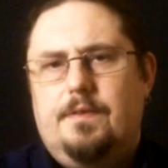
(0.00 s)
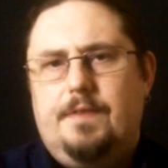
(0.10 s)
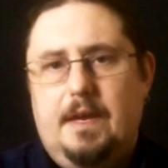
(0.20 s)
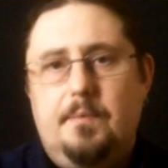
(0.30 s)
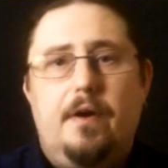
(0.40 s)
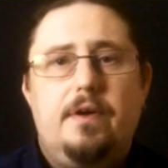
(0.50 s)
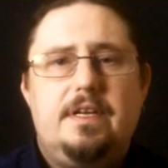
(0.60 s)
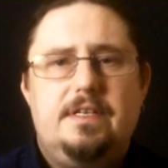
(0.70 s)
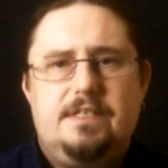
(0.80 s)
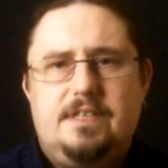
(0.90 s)
The
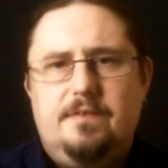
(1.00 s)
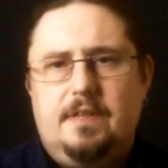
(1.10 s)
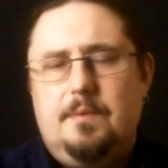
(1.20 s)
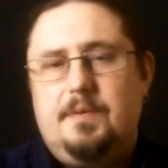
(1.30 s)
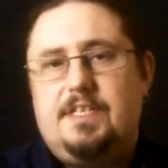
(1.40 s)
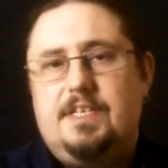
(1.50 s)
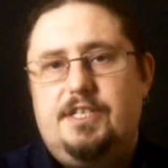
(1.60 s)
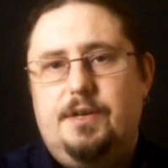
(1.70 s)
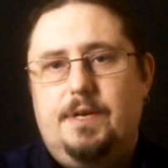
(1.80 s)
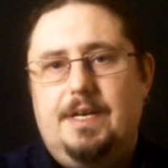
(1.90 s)
American Civil Liberties
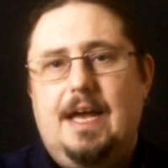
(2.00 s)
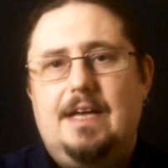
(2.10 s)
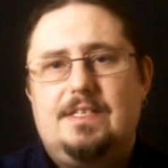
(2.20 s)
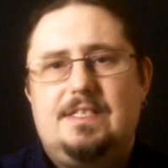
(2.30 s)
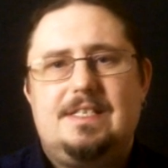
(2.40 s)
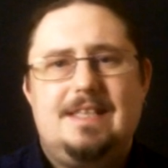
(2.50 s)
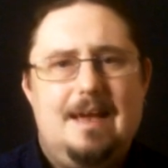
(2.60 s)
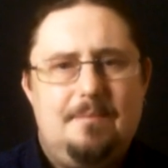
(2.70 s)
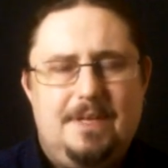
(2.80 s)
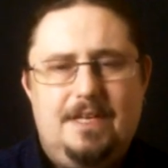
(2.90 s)
Union has
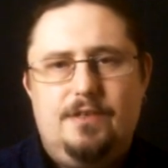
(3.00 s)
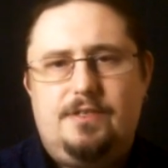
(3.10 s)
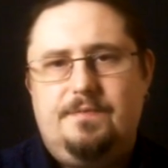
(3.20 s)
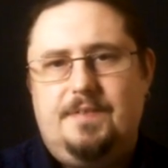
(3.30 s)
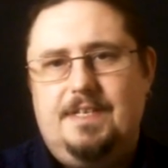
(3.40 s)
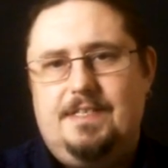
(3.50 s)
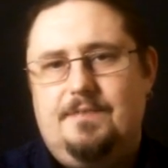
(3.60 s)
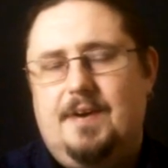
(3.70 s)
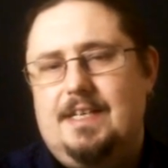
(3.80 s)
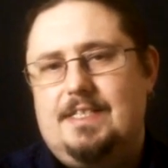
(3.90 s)
slammed the use of these
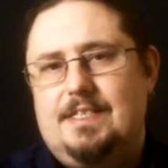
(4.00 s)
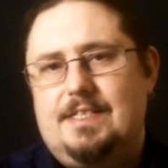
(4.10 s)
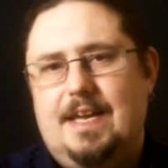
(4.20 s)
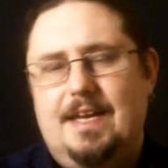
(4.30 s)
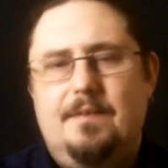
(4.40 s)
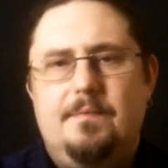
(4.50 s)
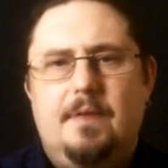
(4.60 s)
devices, saying